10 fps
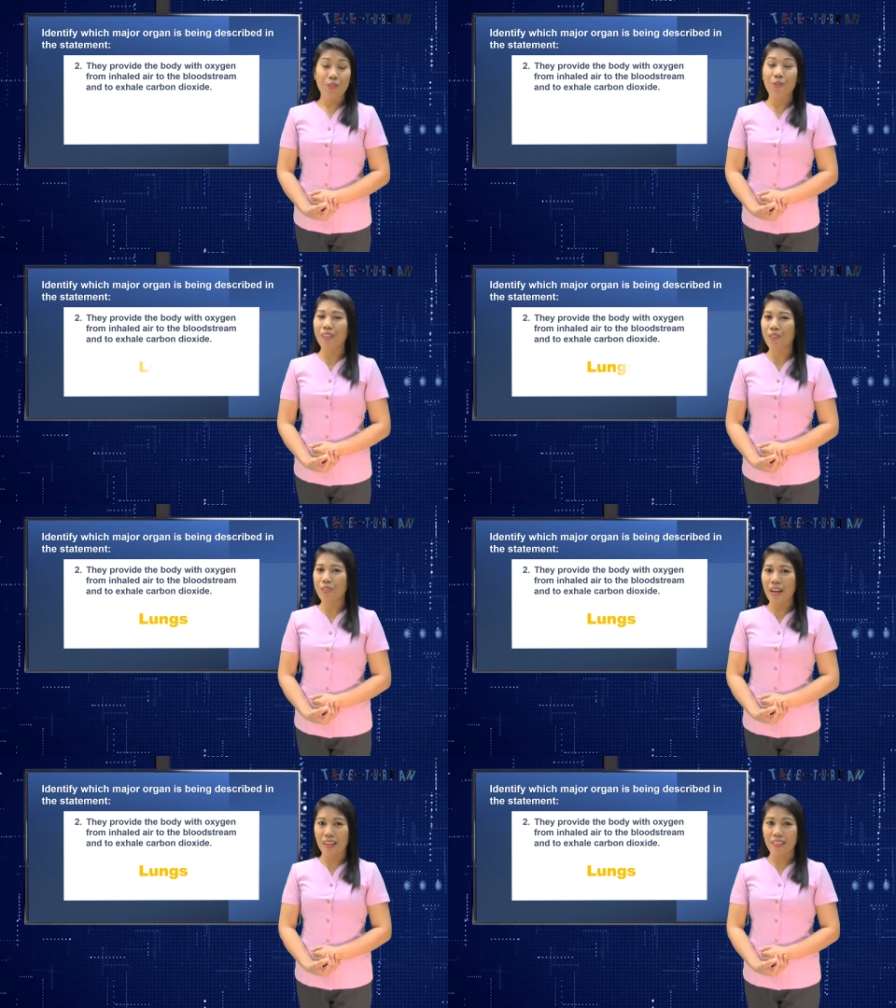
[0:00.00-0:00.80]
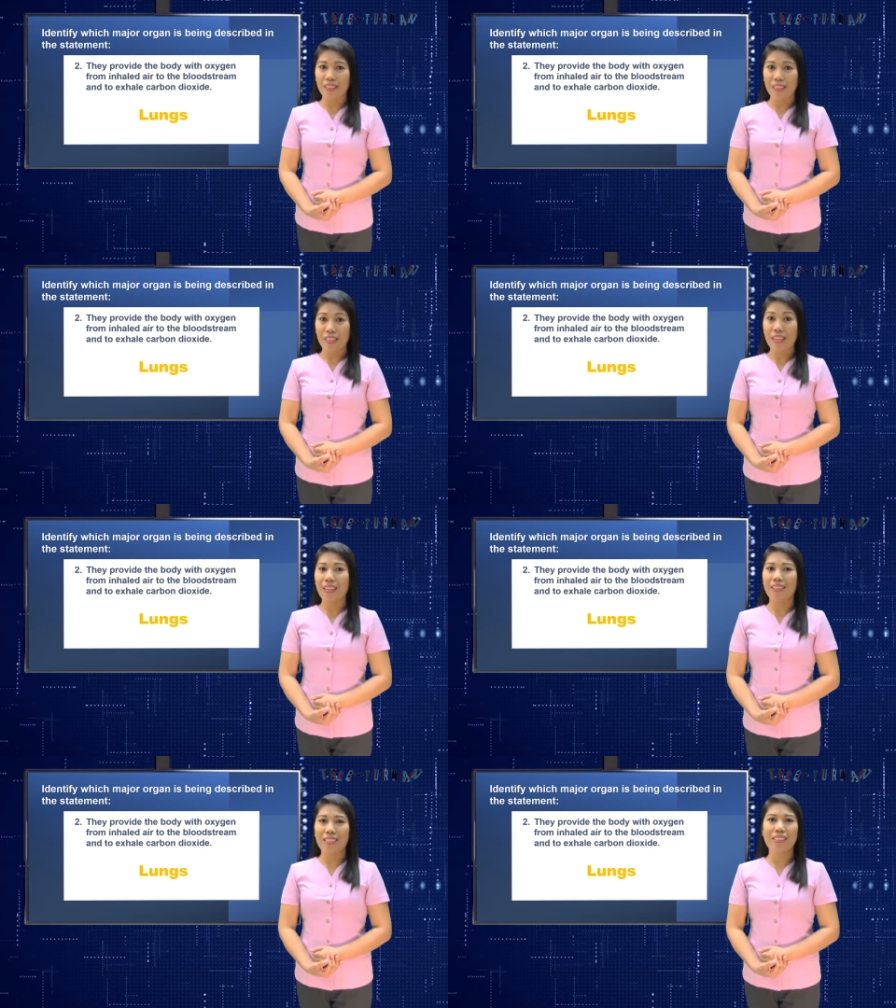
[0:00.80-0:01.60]
You are correct.
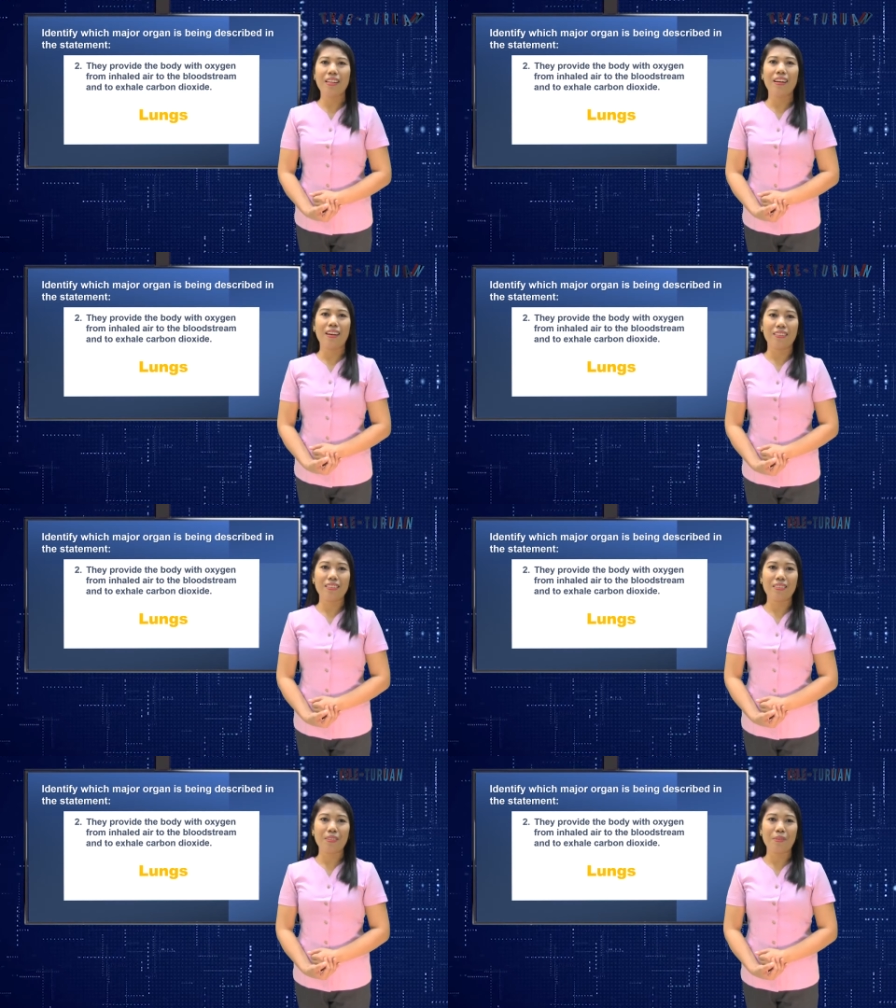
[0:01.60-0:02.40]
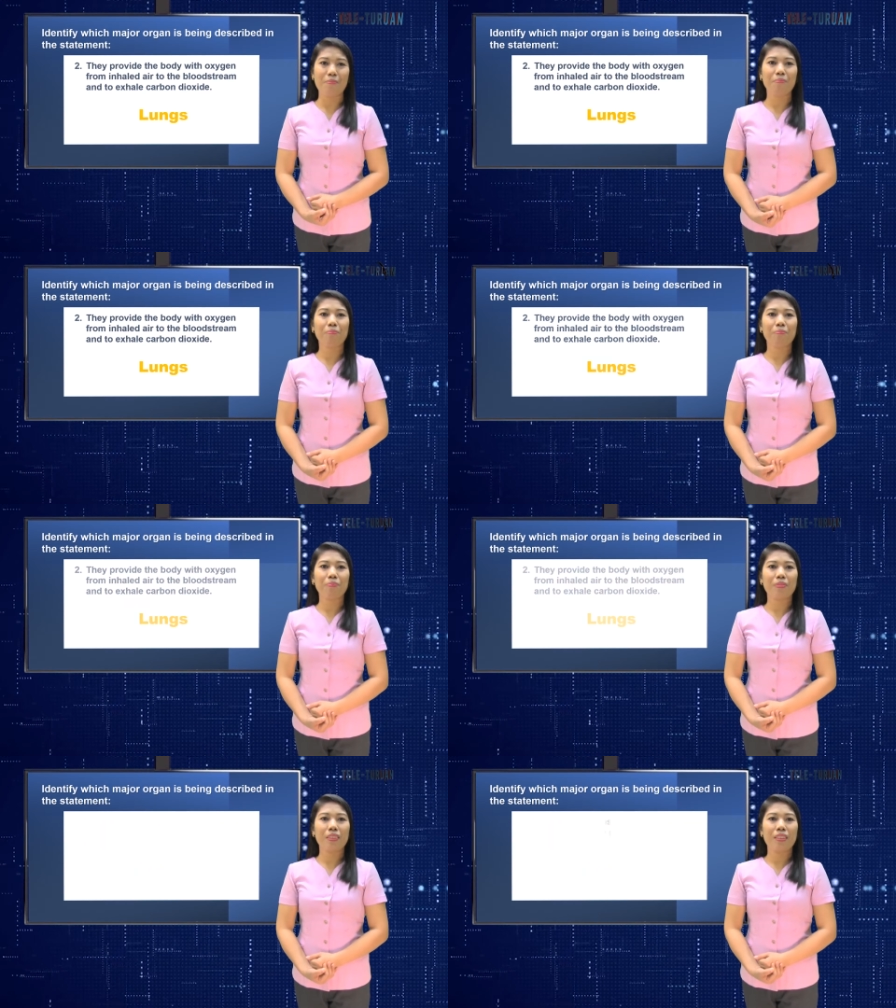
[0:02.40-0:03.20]
It is the lungs.
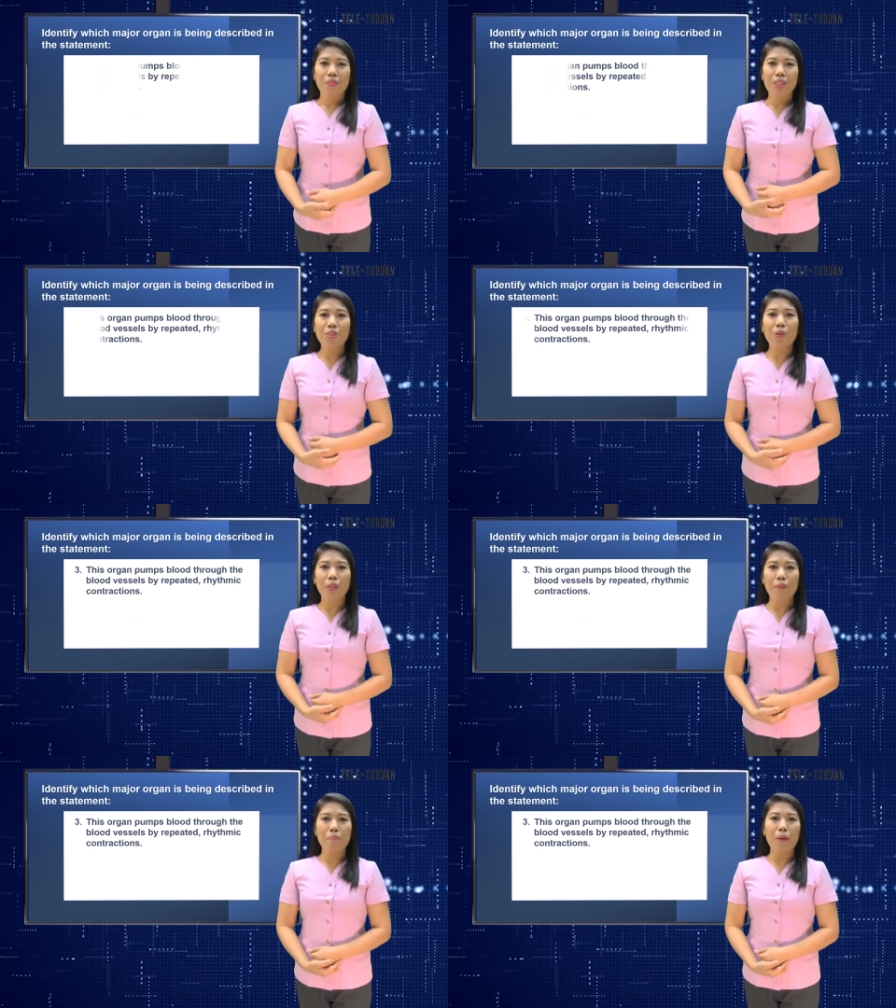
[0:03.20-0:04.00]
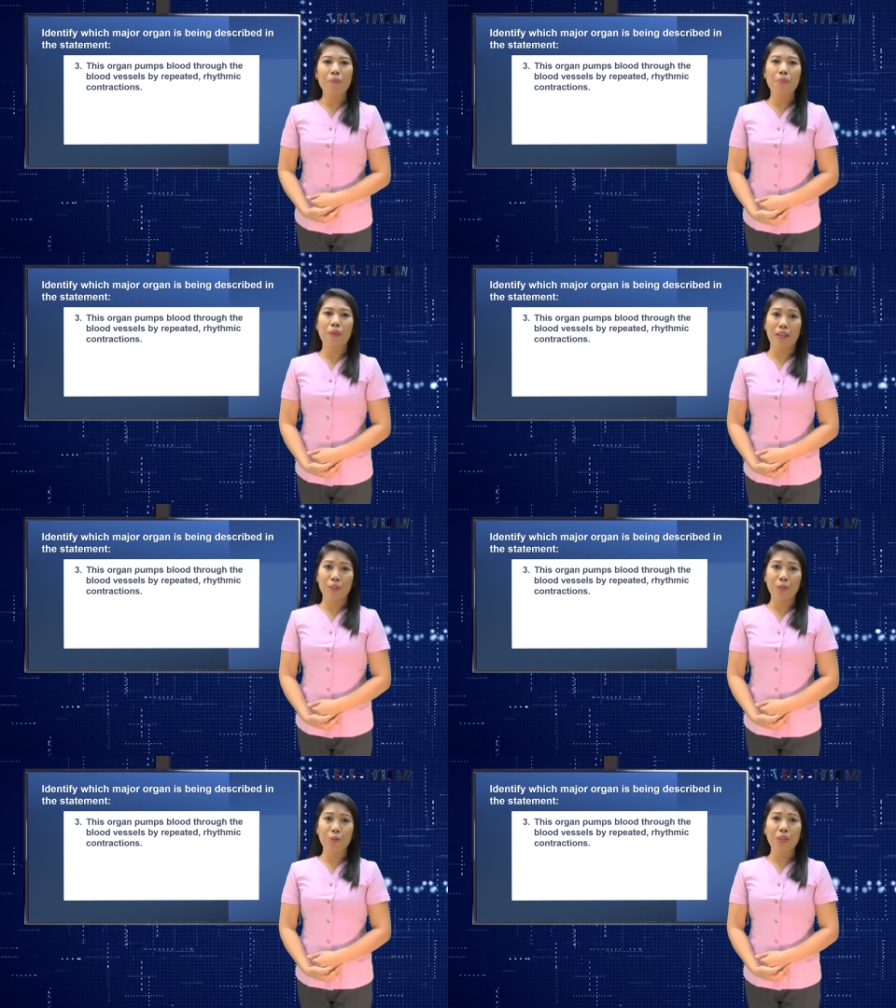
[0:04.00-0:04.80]
This organ pumps
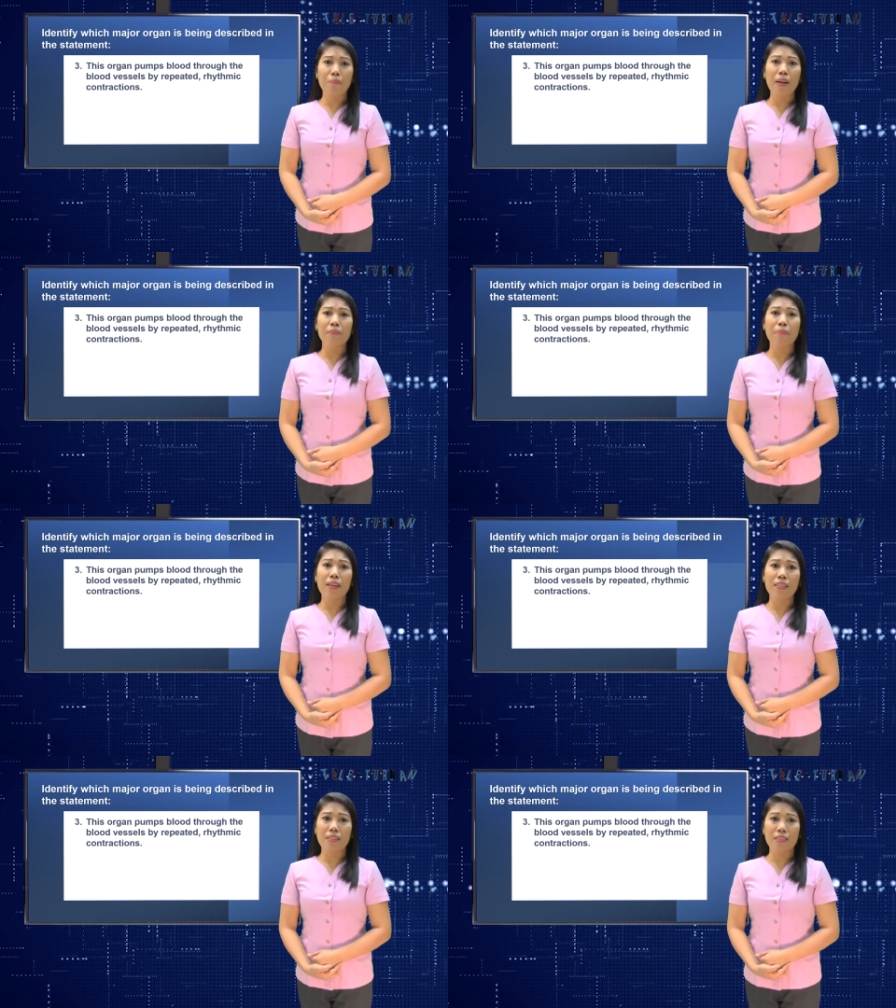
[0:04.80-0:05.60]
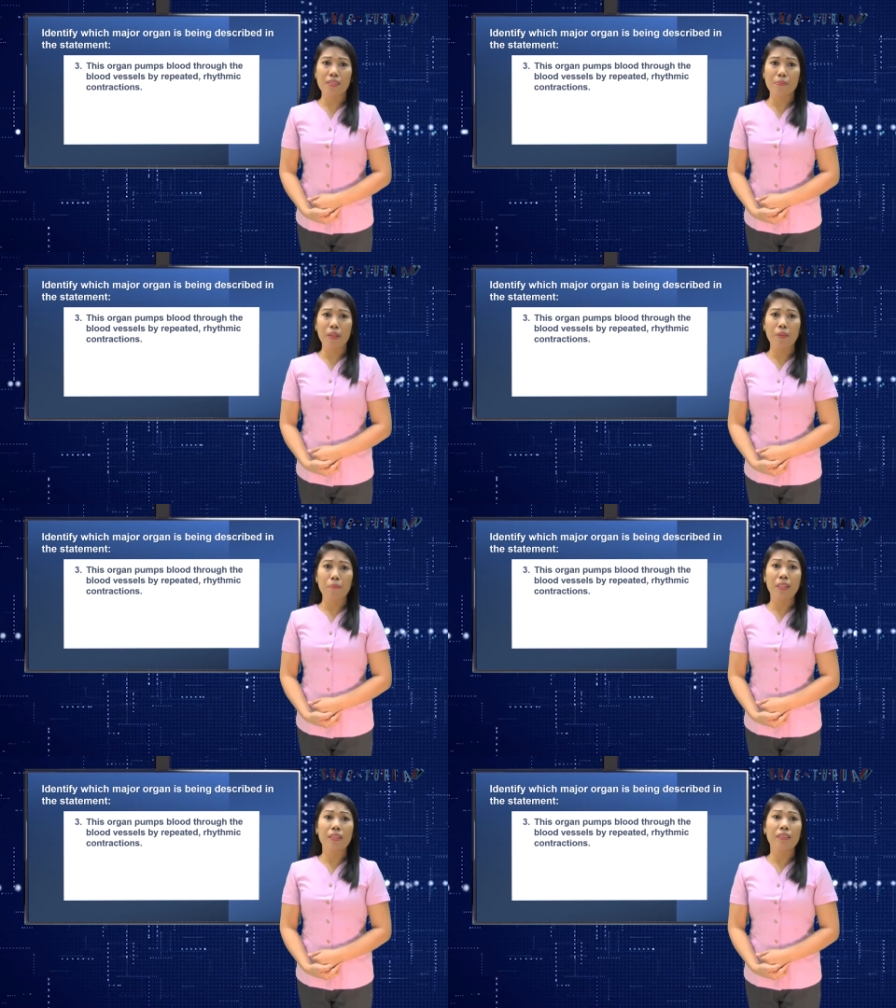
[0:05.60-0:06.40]
blood through the blood vessels by
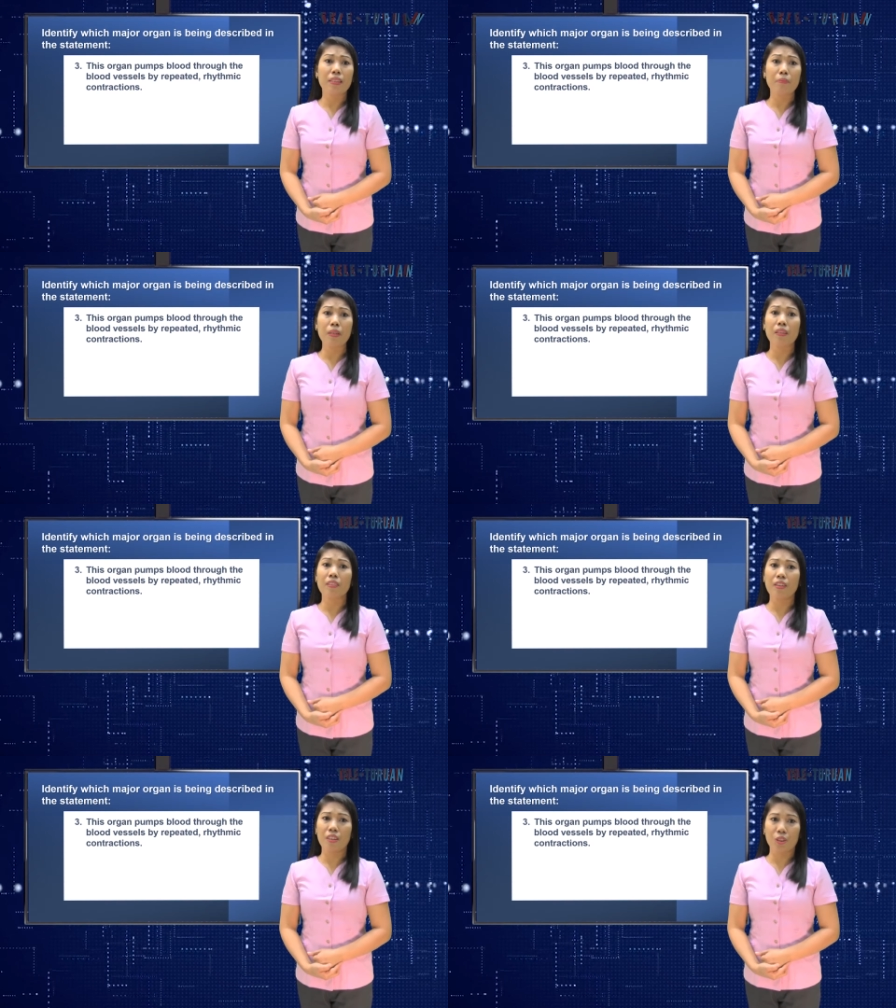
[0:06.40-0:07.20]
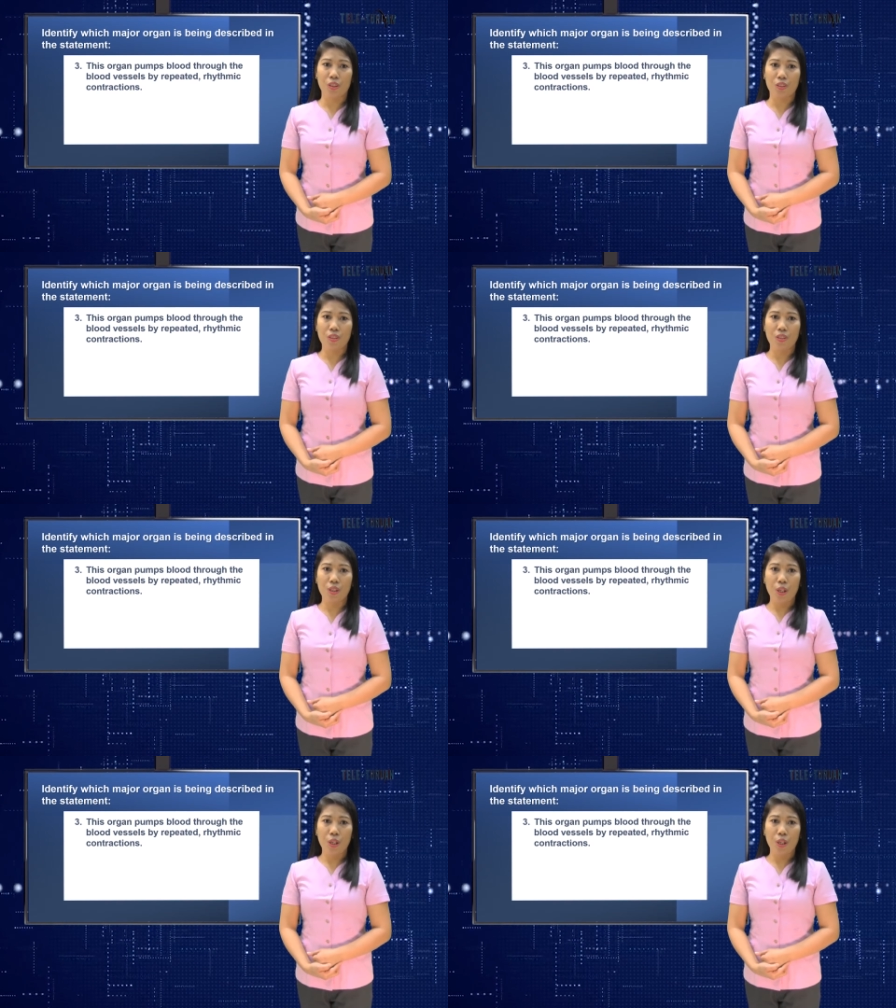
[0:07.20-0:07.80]
repeated rhythmic contractions.